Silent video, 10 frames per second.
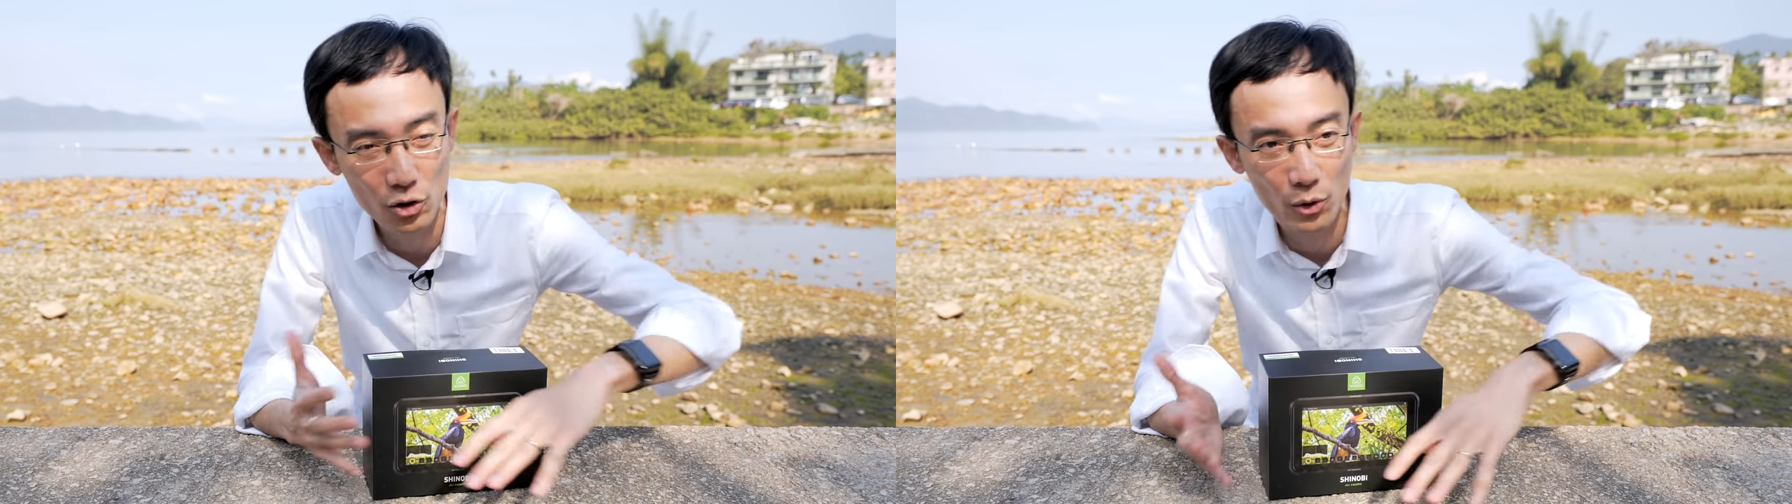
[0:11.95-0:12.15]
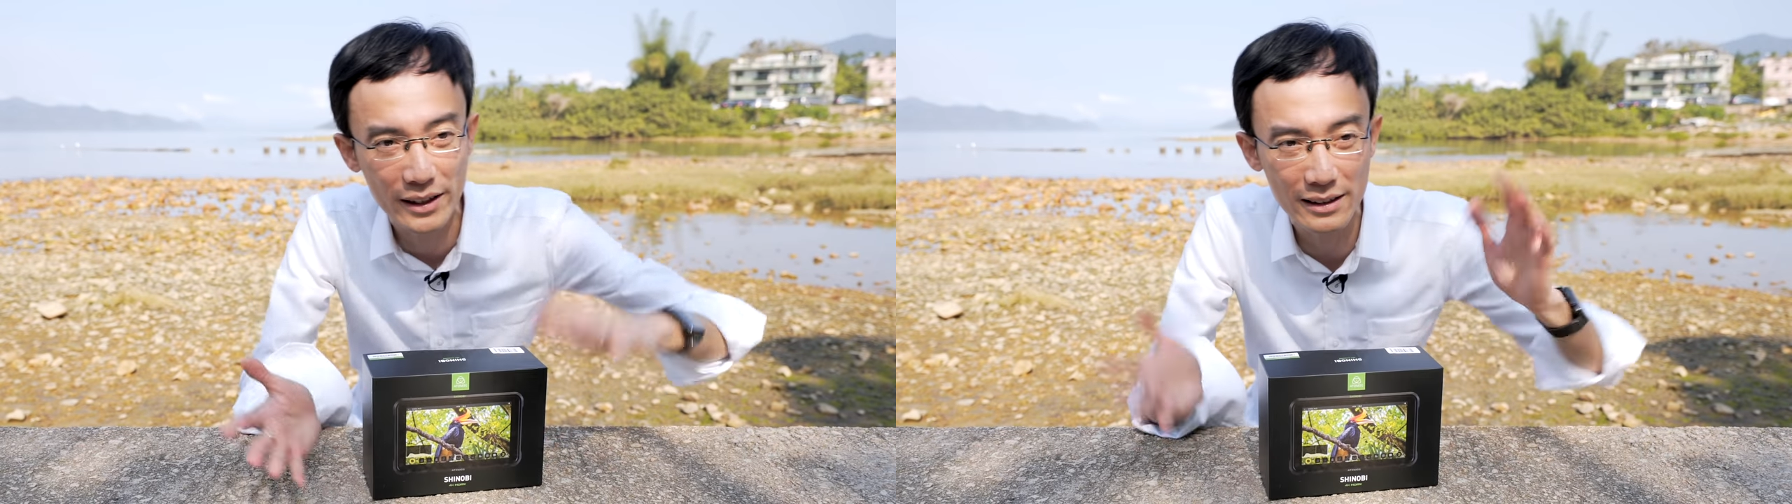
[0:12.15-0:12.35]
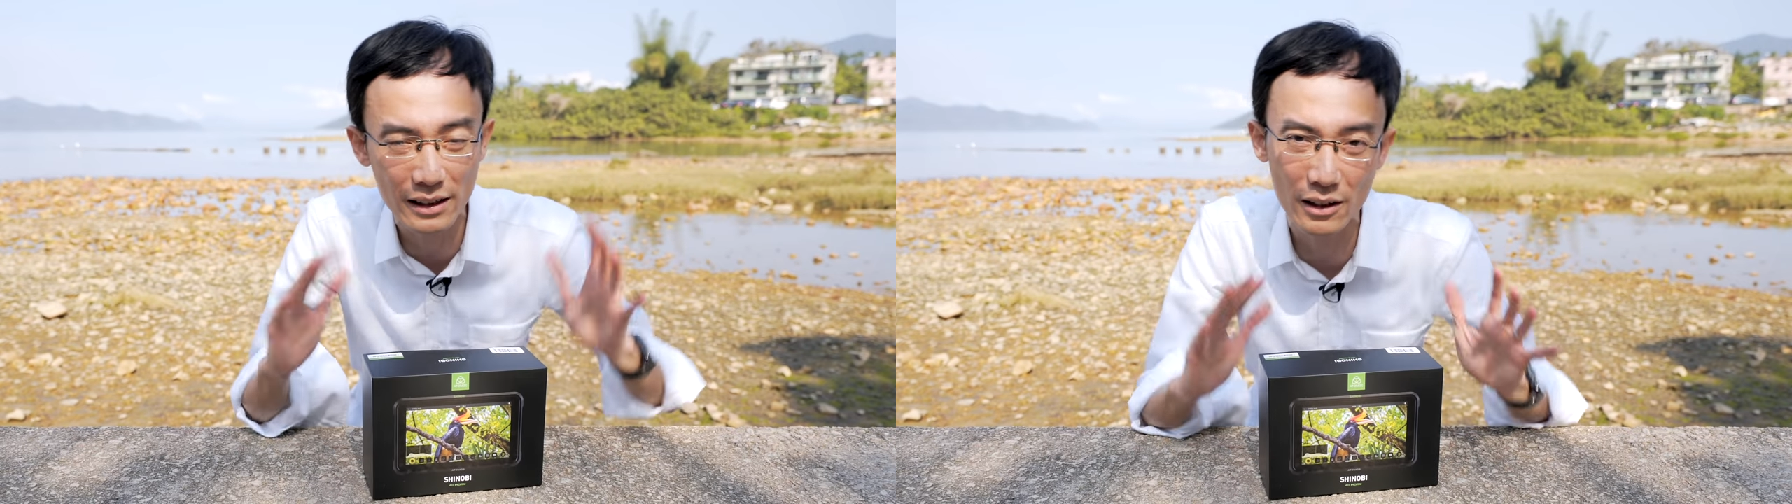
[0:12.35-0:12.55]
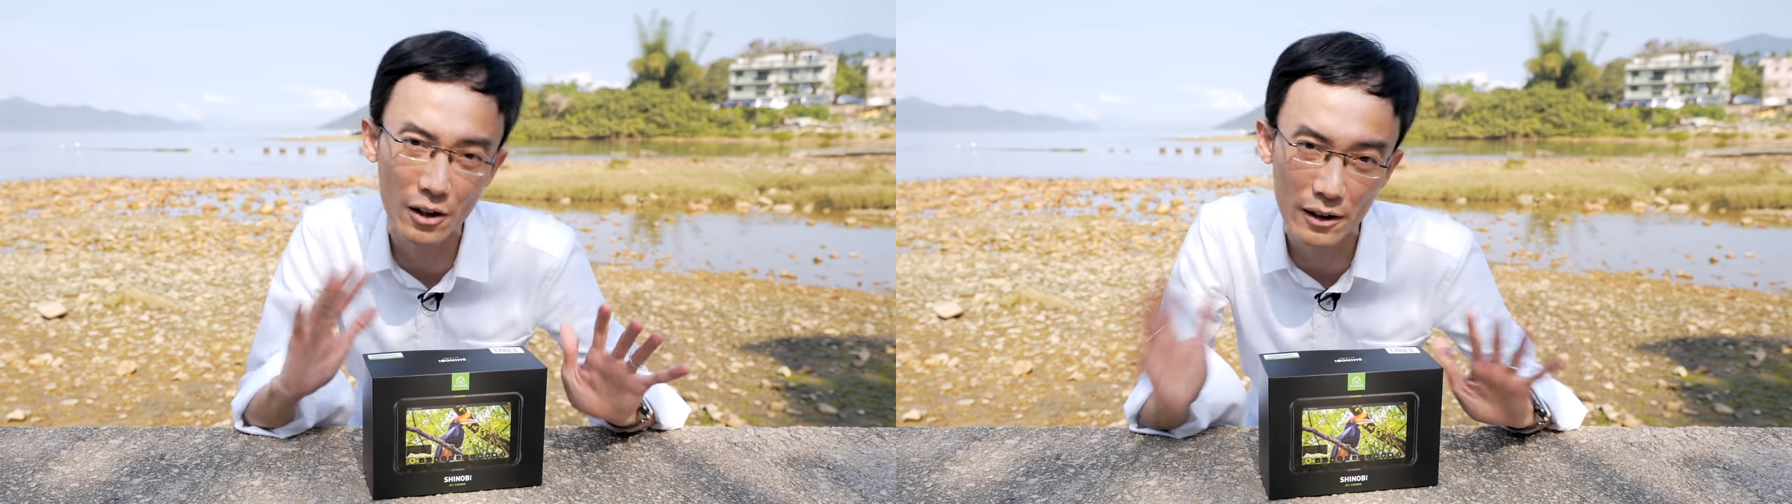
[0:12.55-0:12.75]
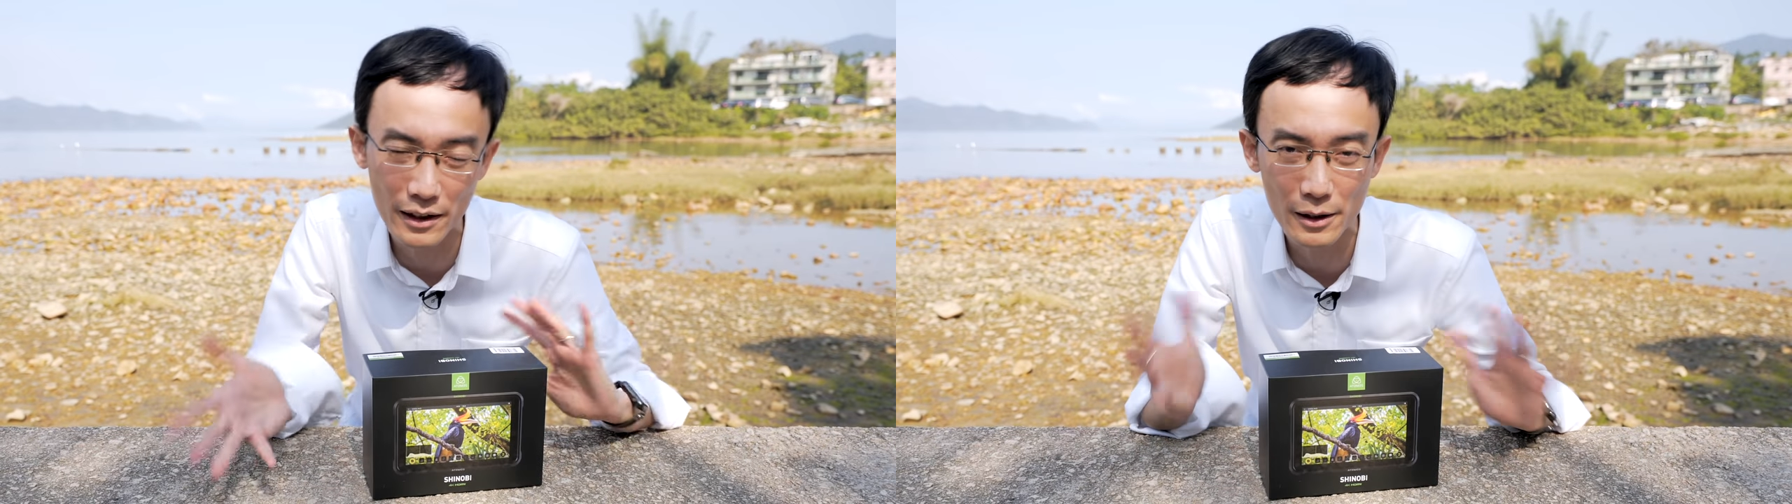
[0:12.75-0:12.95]
so it
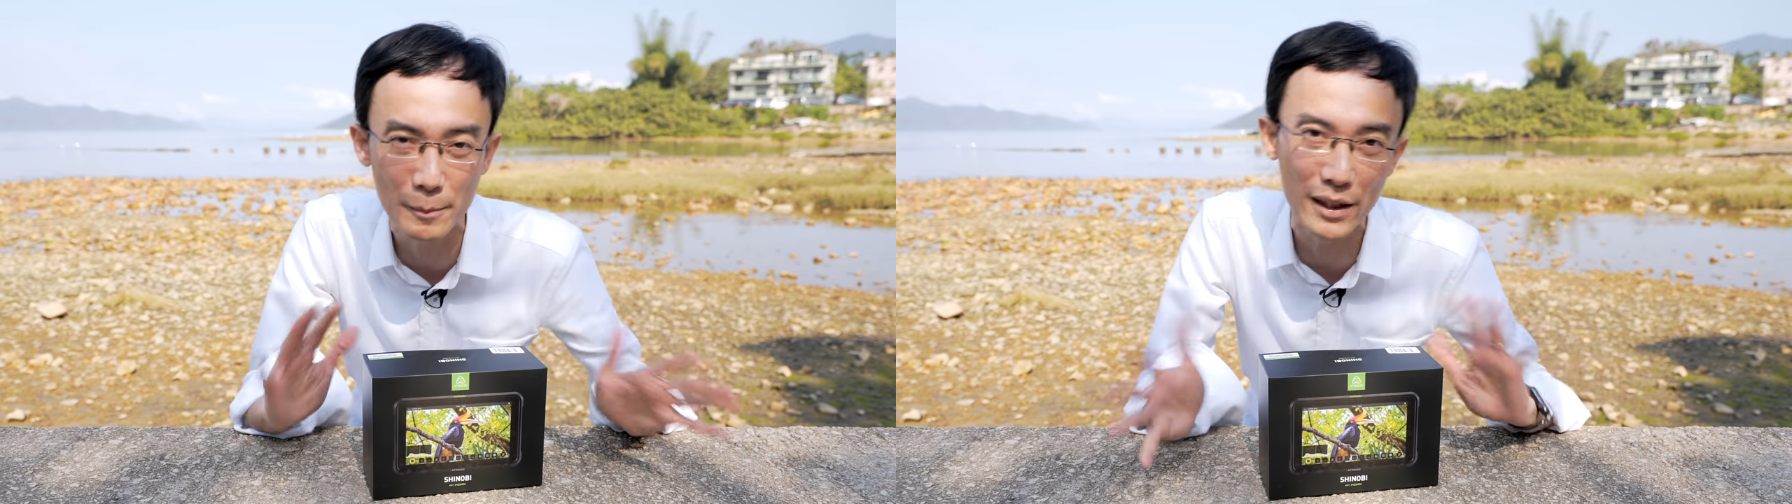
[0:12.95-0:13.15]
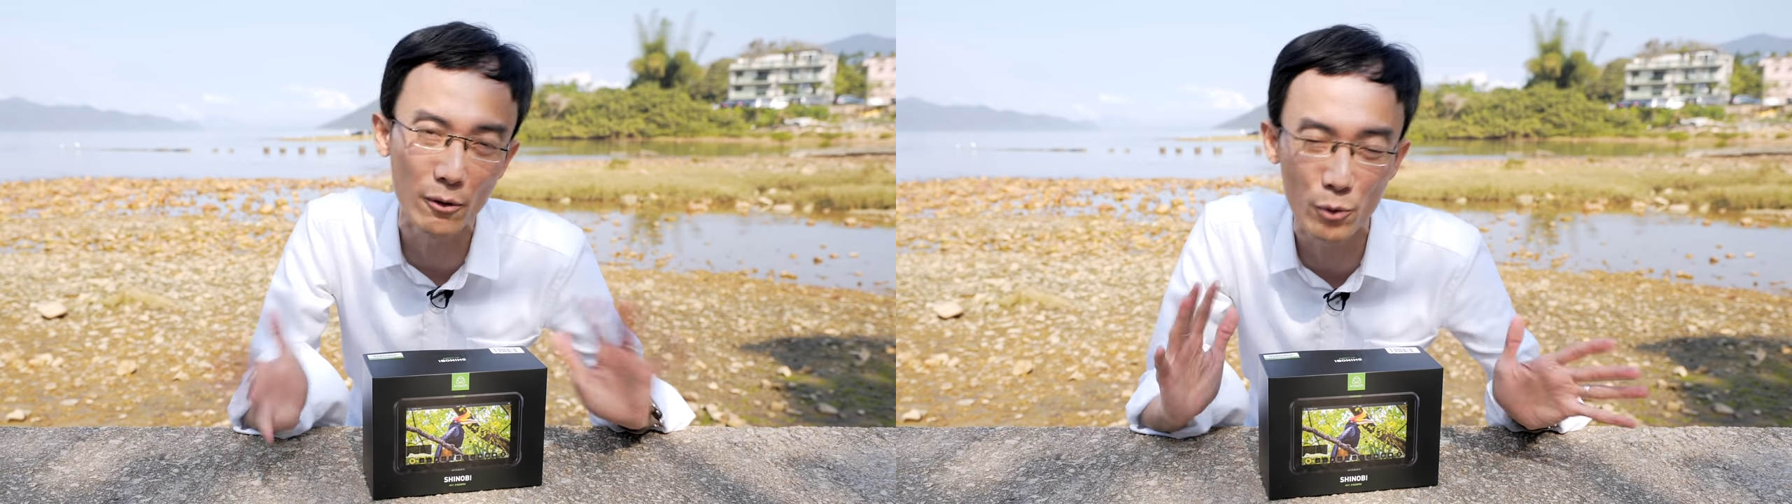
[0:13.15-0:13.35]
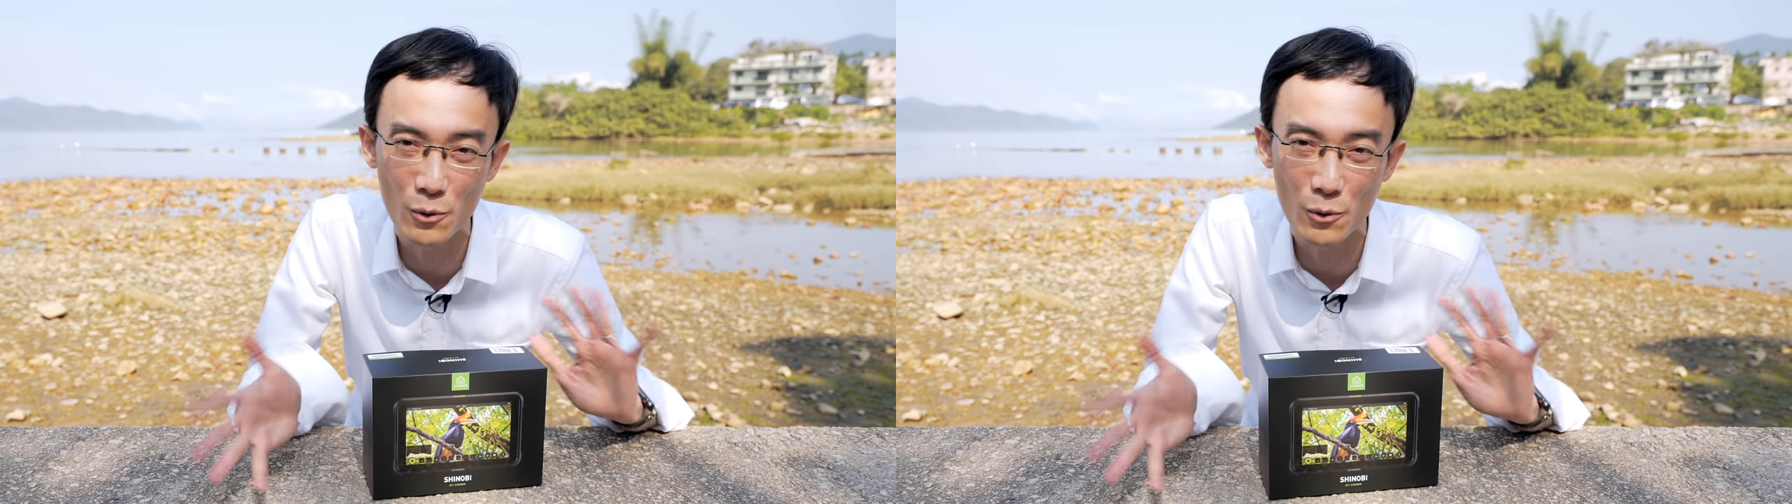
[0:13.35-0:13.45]
got a little bit of